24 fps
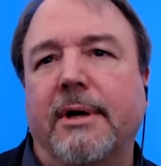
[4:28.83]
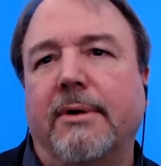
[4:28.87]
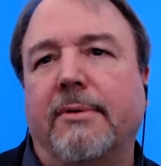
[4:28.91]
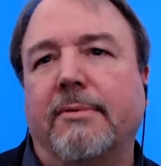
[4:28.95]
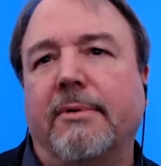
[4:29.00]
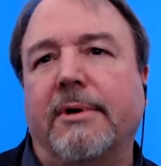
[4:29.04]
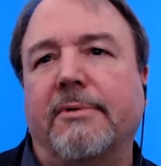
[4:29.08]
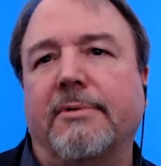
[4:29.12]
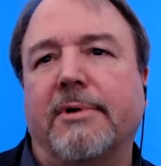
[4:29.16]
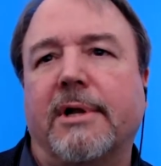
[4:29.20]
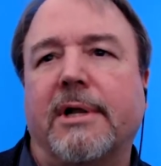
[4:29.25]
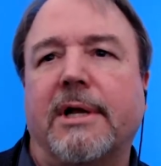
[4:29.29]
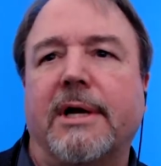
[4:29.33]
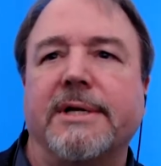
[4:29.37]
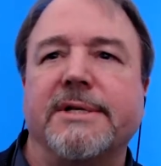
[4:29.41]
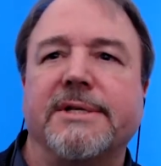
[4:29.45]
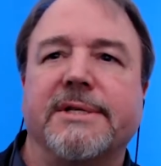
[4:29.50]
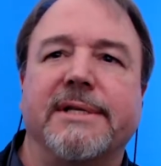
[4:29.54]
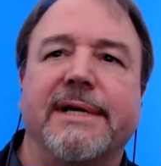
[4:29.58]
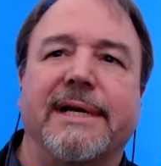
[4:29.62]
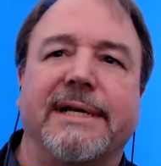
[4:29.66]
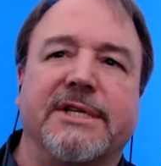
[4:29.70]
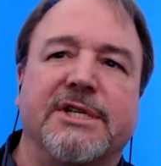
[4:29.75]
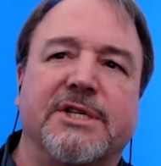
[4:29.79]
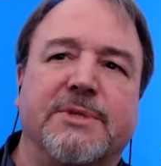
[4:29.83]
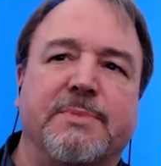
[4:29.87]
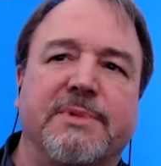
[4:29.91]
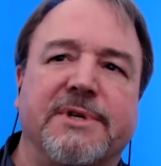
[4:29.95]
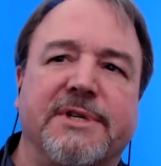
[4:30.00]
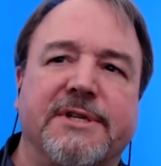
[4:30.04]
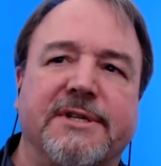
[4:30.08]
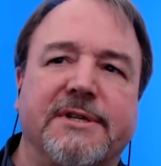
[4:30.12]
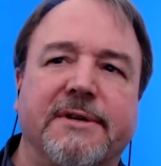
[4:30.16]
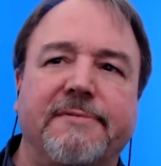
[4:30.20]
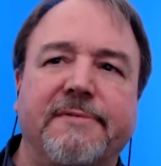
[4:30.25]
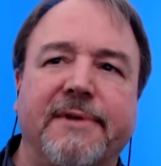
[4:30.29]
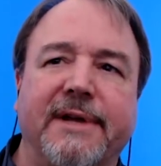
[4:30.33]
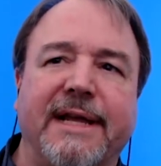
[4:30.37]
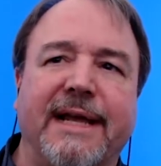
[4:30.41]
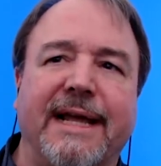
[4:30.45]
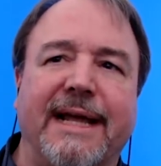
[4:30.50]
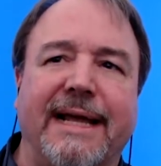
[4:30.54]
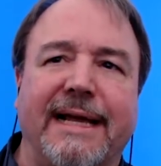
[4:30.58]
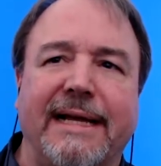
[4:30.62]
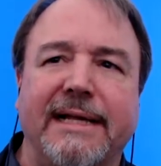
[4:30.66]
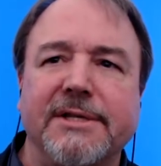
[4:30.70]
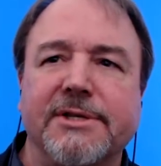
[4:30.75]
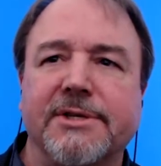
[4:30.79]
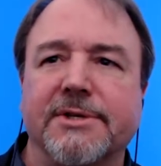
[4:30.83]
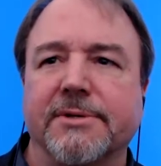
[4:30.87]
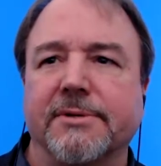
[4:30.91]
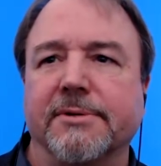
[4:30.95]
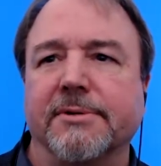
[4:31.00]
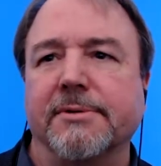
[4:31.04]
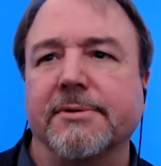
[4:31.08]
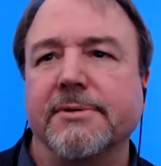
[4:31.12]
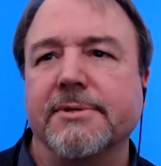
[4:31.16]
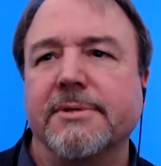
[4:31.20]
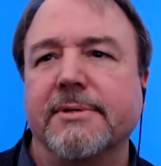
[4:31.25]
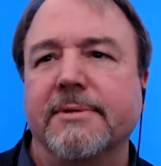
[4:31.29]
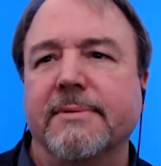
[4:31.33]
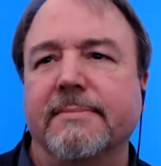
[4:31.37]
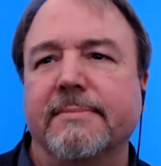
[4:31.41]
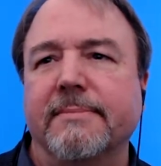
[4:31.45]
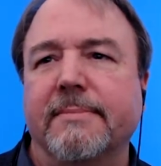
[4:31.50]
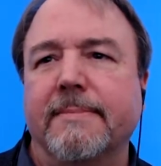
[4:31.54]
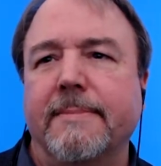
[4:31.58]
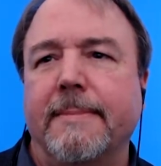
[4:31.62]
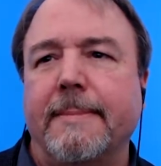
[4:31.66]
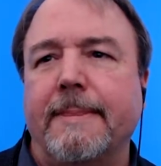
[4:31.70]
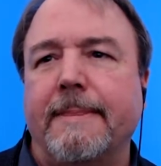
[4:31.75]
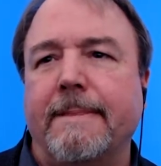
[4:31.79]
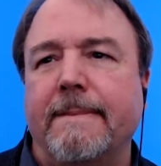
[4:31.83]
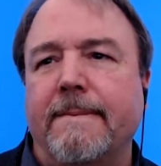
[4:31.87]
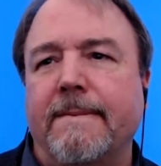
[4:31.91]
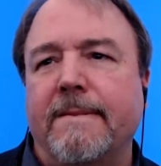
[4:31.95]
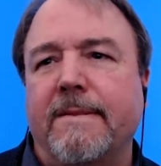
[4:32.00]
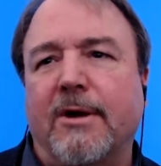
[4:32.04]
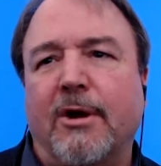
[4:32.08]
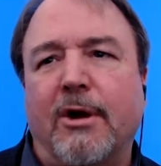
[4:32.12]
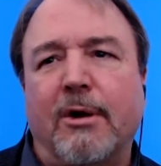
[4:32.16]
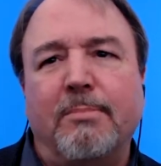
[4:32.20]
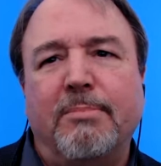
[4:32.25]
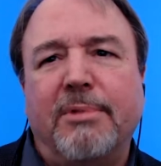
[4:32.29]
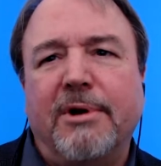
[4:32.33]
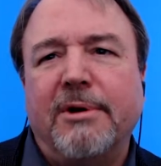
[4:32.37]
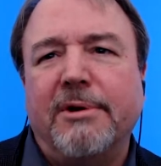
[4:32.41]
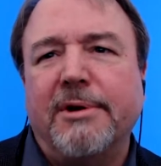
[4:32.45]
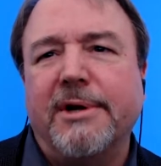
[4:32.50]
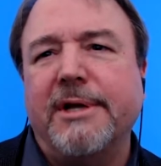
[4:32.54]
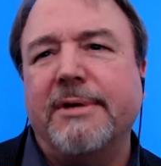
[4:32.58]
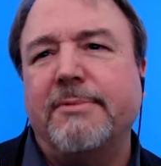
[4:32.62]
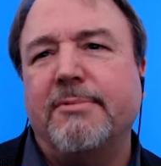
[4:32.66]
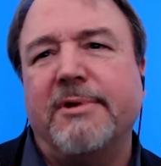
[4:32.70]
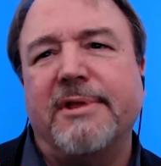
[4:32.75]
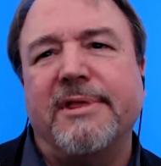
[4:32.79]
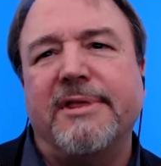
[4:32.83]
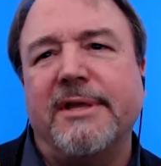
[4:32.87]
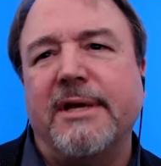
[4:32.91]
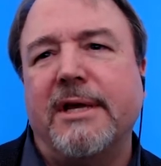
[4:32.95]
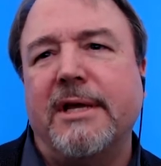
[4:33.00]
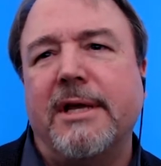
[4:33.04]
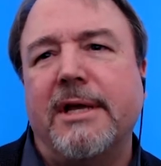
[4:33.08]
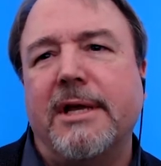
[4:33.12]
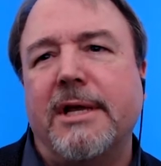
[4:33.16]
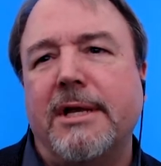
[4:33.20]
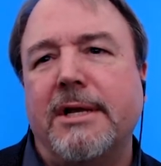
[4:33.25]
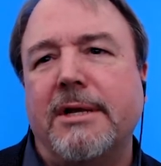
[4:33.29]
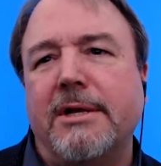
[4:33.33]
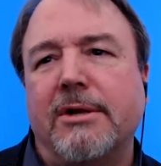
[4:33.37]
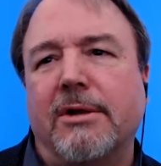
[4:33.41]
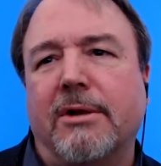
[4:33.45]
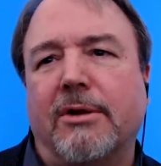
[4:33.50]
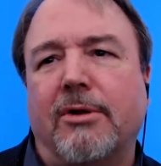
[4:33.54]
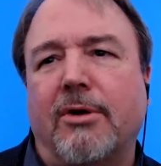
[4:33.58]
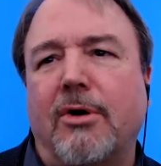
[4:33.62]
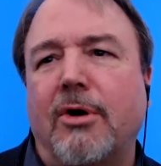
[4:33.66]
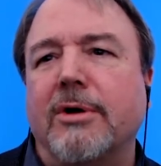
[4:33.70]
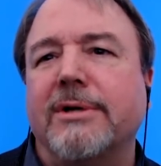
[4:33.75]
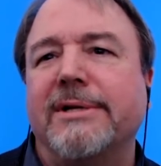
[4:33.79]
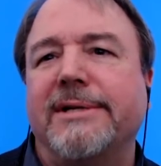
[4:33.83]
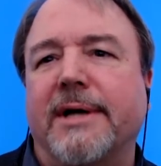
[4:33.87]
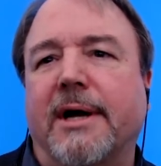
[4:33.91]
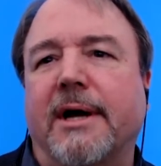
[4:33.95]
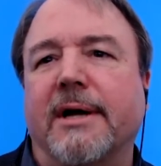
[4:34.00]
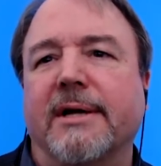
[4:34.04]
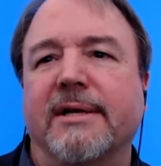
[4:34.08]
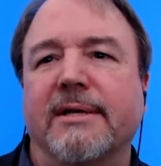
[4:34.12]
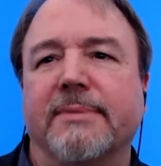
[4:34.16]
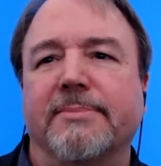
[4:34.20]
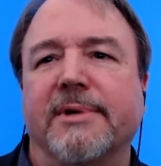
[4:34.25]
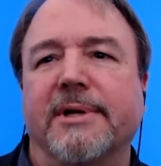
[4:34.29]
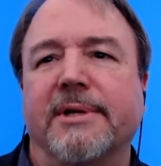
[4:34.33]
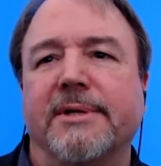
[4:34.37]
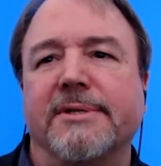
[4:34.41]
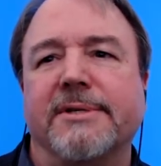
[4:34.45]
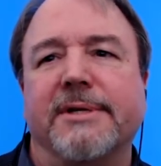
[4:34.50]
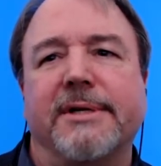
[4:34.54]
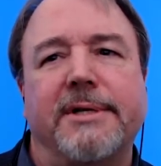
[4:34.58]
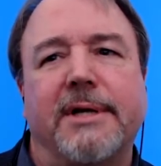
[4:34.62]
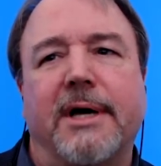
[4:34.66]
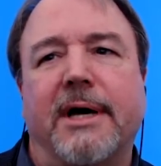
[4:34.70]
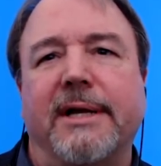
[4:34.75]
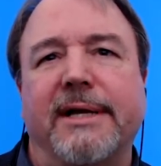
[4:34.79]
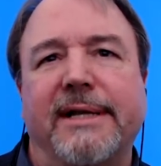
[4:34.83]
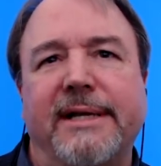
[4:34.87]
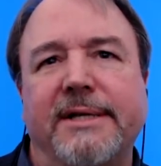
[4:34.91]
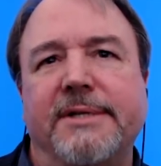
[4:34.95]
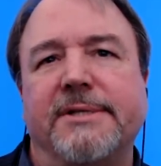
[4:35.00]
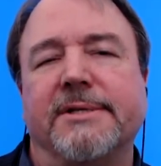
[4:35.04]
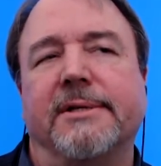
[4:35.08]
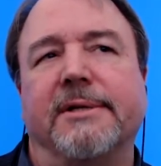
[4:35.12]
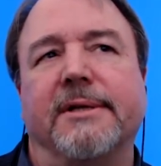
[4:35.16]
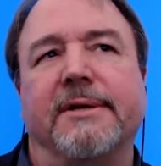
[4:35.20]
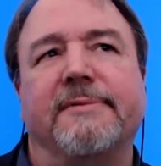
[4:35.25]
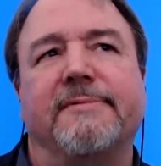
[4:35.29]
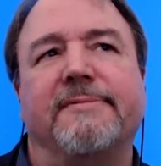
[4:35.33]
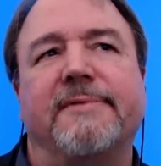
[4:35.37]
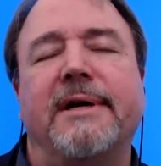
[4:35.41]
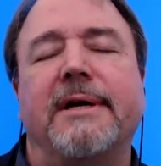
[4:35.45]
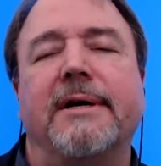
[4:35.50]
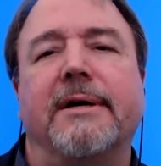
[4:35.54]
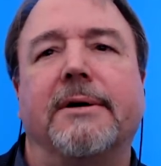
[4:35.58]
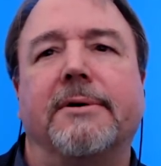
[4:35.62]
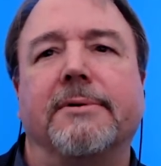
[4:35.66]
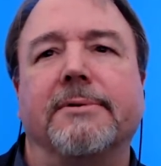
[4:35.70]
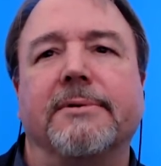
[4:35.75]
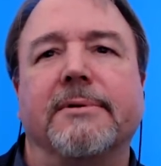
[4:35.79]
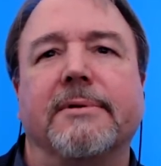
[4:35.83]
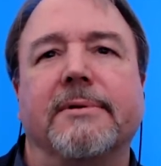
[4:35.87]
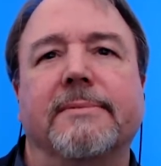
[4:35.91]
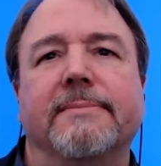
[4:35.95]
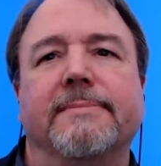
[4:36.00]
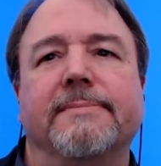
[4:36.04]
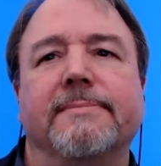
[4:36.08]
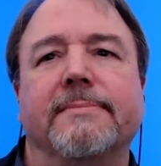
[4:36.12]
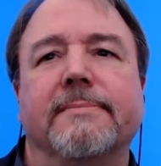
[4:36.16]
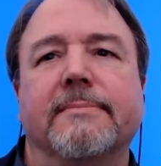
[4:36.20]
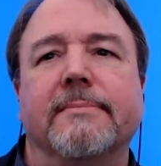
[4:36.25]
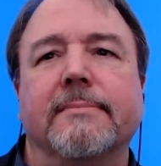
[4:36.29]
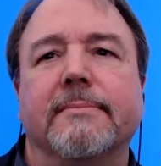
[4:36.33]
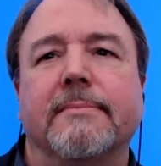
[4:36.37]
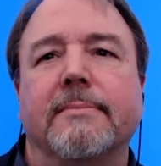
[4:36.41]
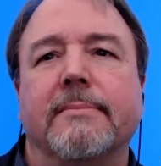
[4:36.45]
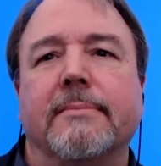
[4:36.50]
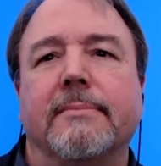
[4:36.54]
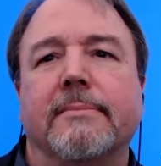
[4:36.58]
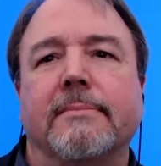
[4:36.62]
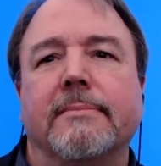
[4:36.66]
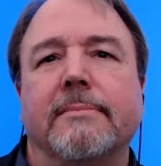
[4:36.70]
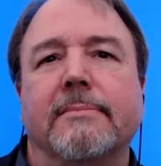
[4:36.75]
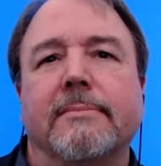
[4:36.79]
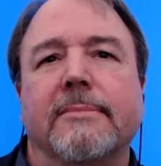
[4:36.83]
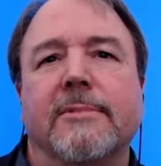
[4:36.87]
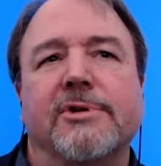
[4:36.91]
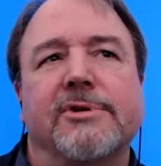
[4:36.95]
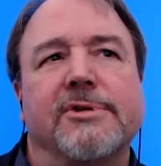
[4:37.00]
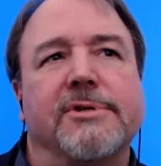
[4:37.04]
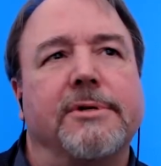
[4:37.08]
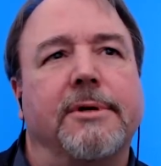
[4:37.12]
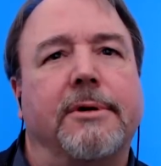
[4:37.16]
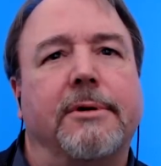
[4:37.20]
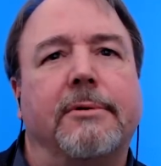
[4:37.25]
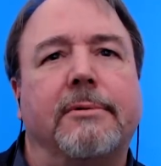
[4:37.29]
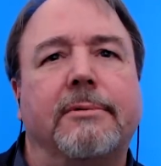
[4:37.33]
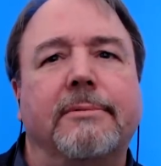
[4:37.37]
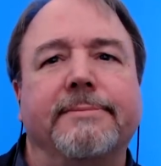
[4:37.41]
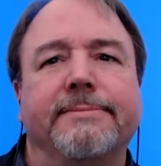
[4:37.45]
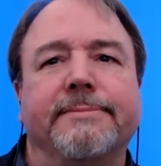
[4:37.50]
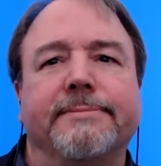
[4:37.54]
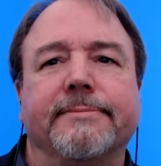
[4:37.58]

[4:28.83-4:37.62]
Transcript: We realized that specific answers are buried within long documents and not easily found. So